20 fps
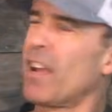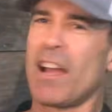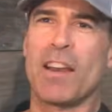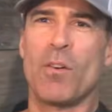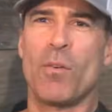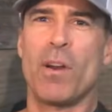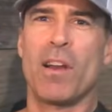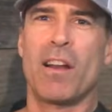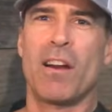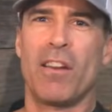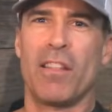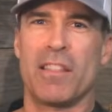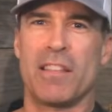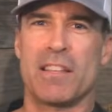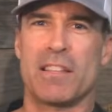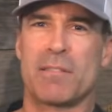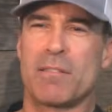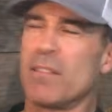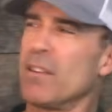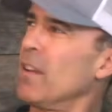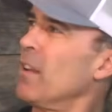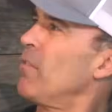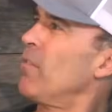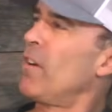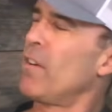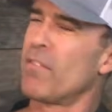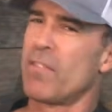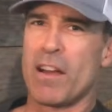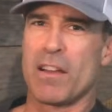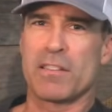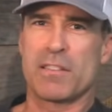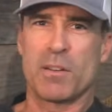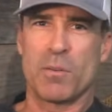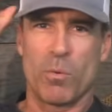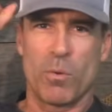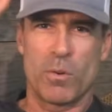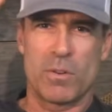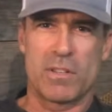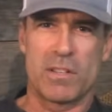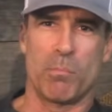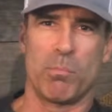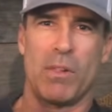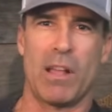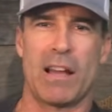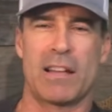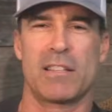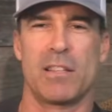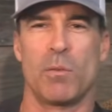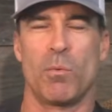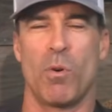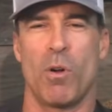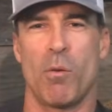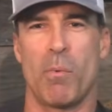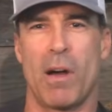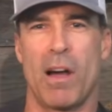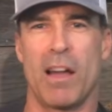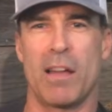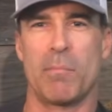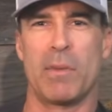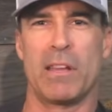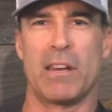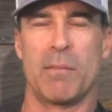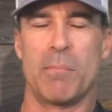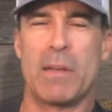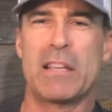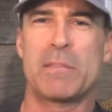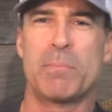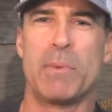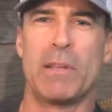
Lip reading: know I got all the Inc. 5000 awards and the plaques on the wall behind me, and it makes me